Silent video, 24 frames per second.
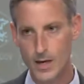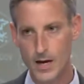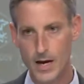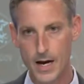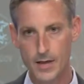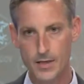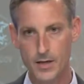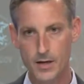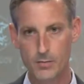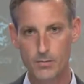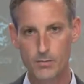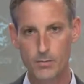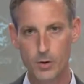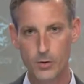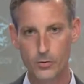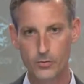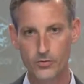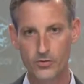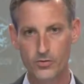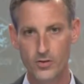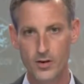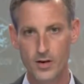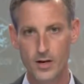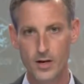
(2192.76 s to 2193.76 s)
I think
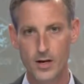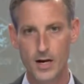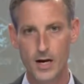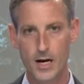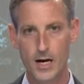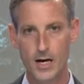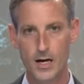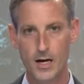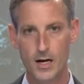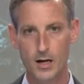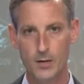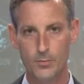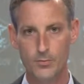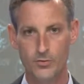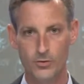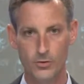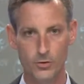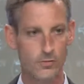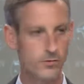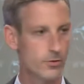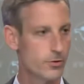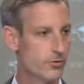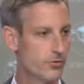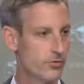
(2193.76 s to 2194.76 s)
most
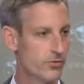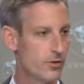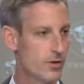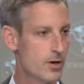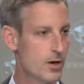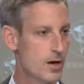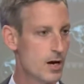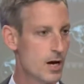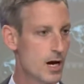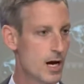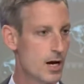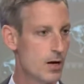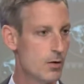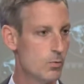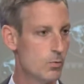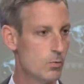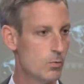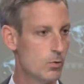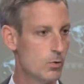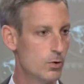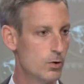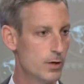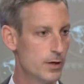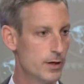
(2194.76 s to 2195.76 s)
observers
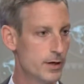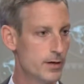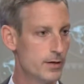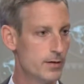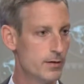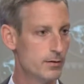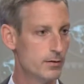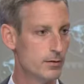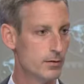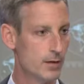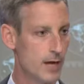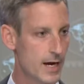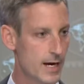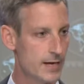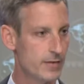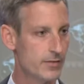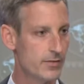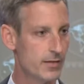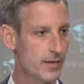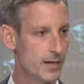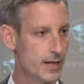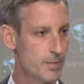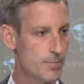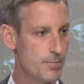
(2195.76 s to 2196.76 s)
would like
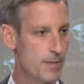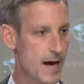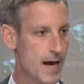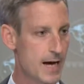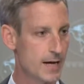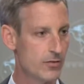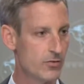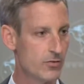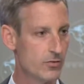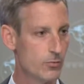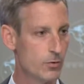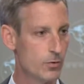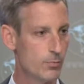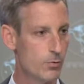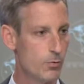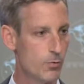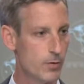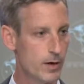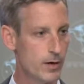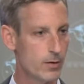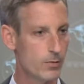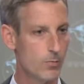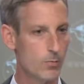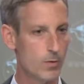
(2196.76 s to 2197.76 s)
to get back to a
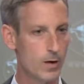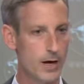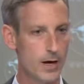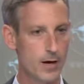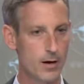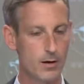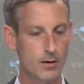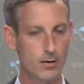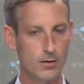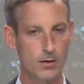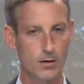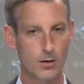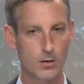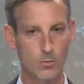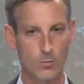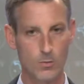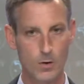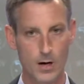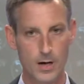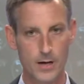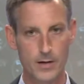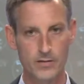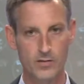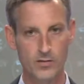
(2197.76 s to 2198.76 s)
point where
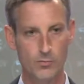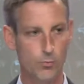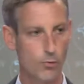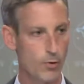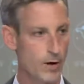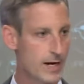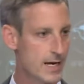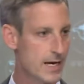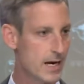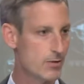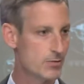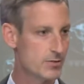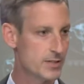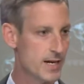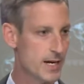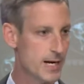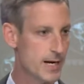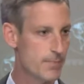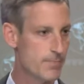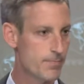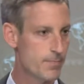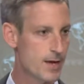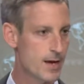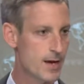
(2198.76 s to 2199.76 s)
Iran's breakout
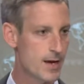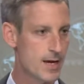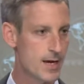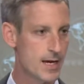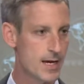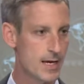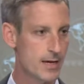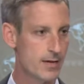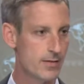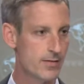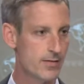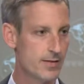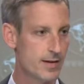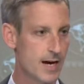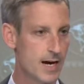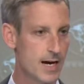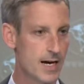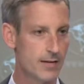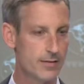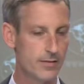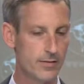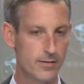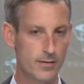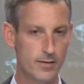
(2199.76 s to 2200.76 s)
time is
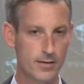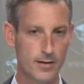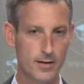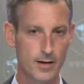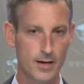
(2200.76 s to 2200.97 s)
not